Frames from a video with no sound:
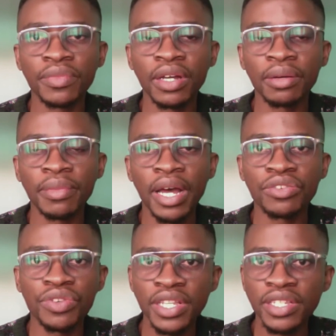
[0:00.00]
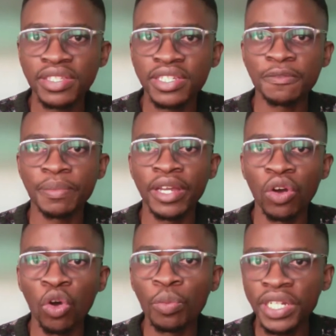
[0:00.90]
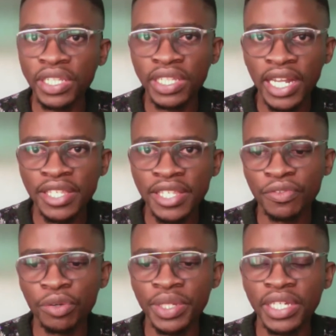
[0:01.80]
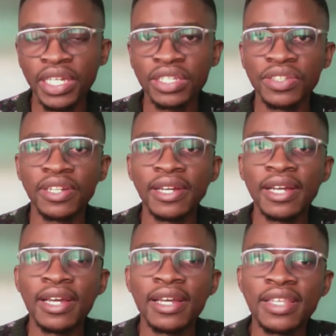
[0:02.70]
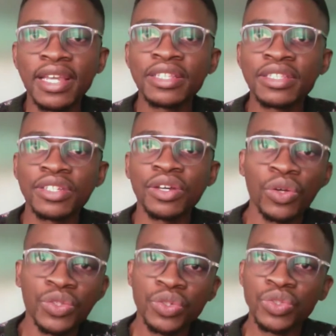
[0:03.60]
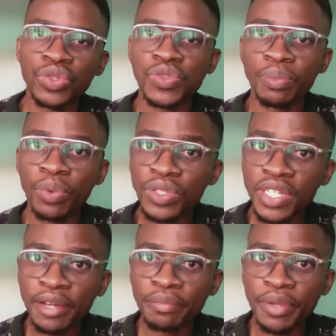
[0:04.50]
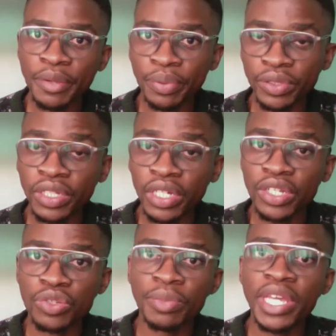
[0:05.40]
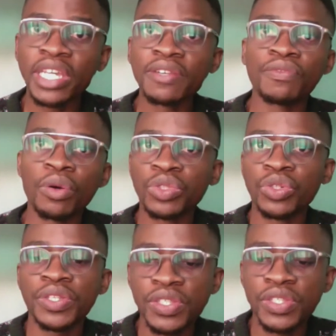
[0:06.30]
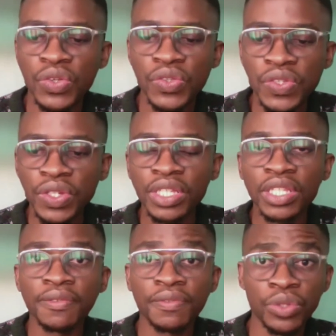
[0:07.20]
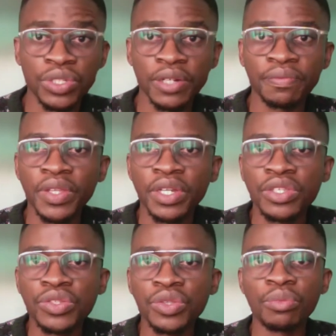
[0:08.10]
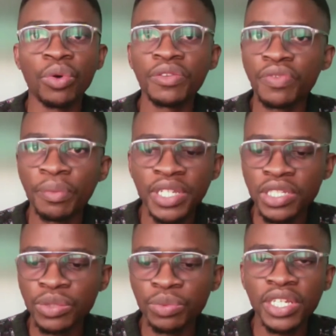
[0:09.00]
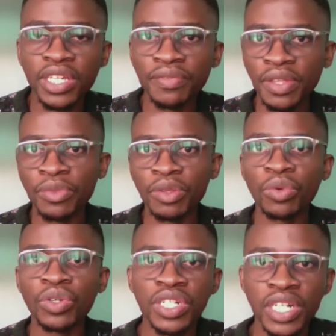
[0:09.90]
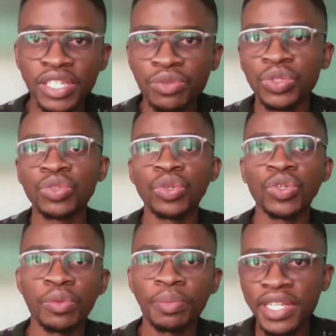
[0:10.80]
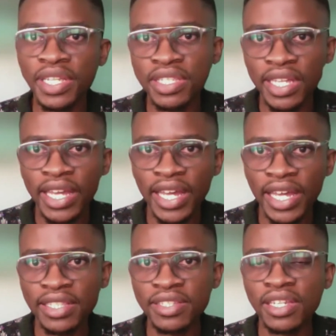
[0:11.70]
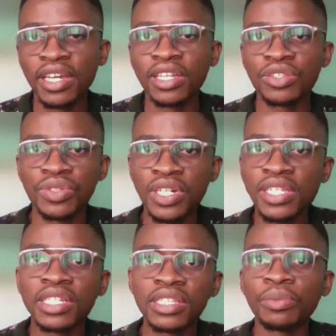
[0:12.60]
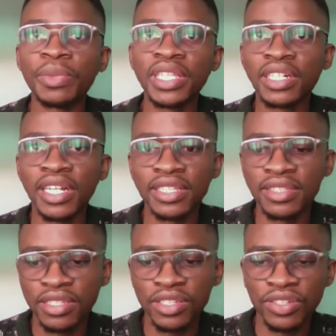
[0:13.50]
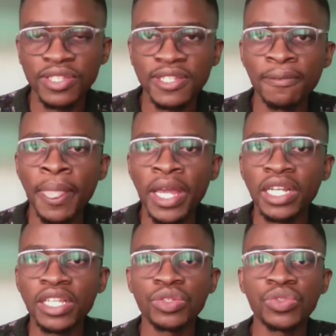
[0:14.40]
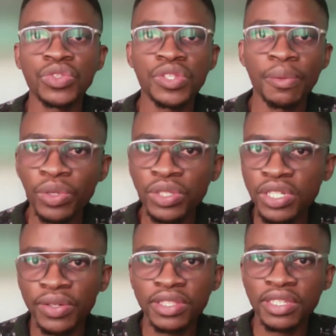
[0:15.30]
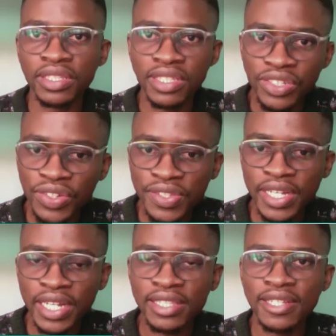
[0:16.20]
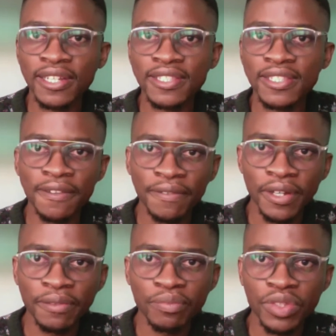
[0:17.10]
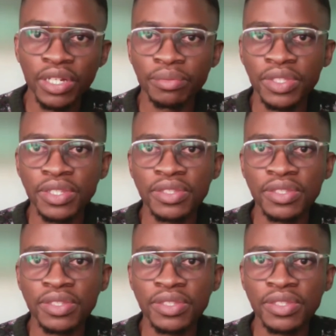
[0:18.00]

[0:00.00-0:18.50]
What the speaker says: addressed just by opening the lines of communication. Second, also to support young people to make informed choices concerning their future. So the more information we give them, the more trust we should also place in their hands to trust that they will make the right decisions. Let's also support the teachers that deliver this